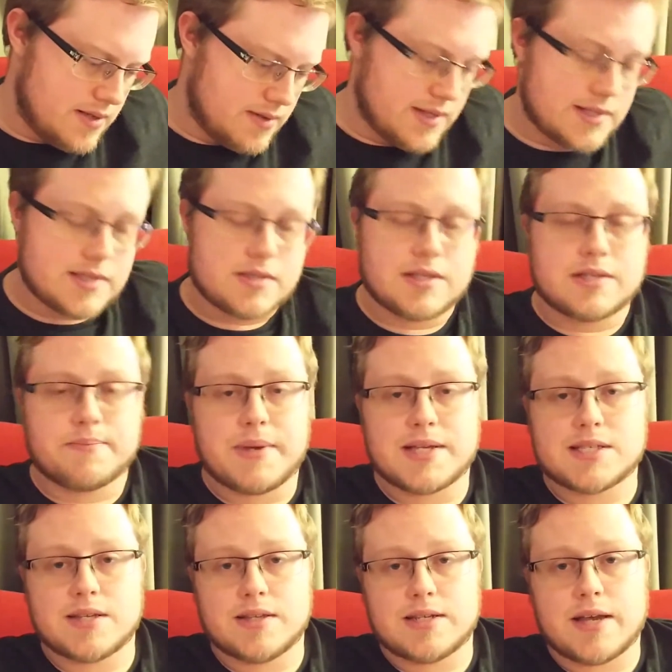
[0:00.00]

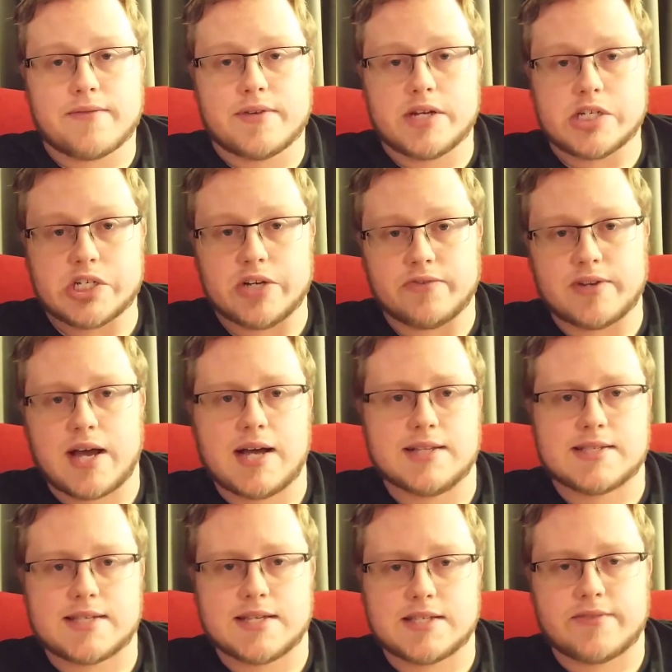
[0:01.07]
basically the definition of
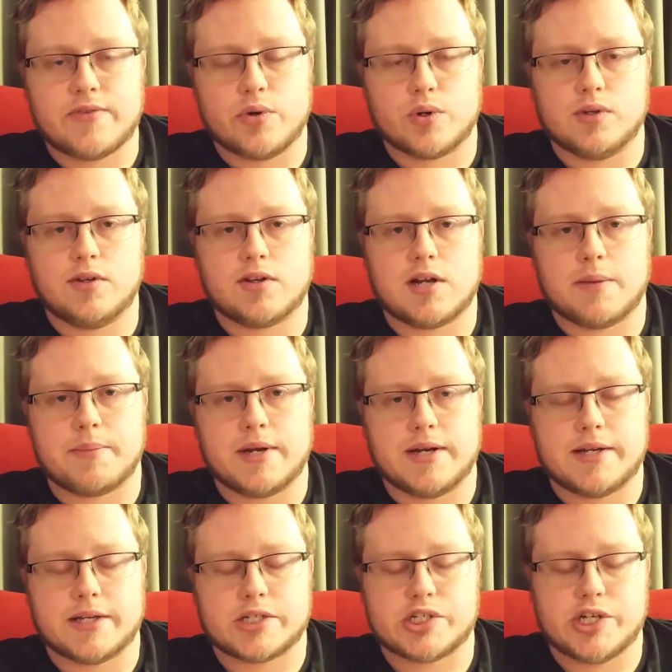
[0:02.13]
nonsense if you were to look it up in a
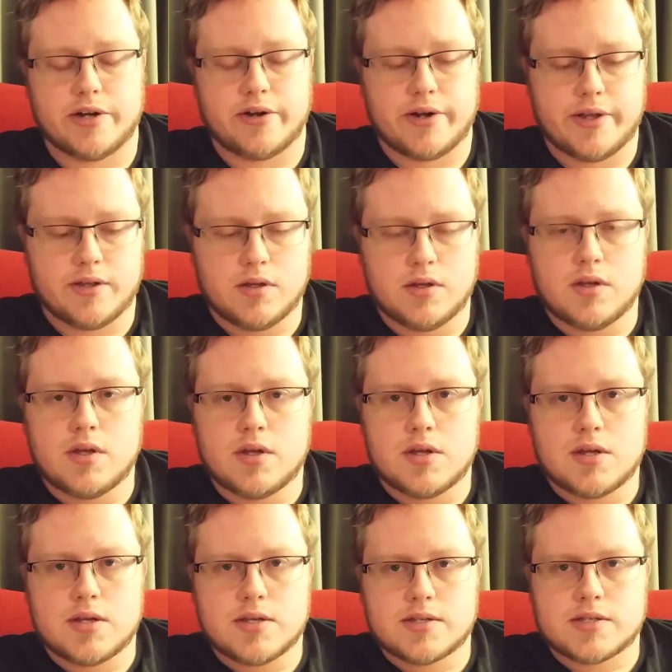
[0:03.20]
dictionary.
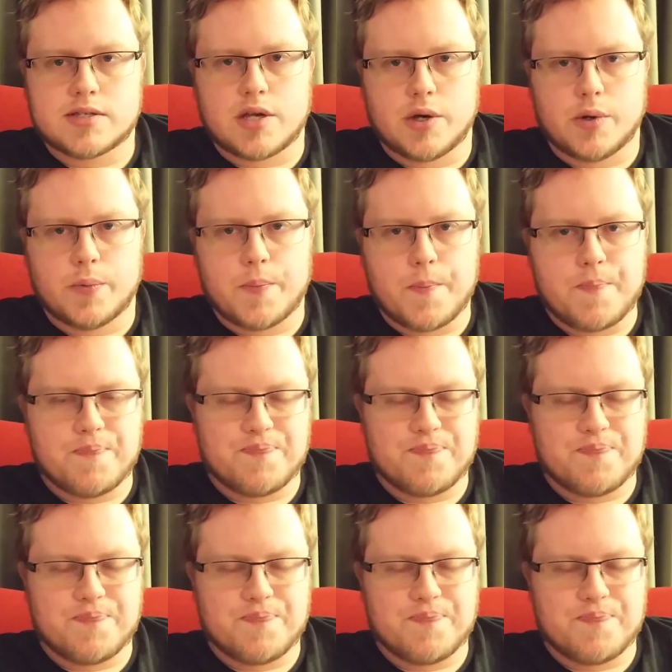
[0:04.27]
So,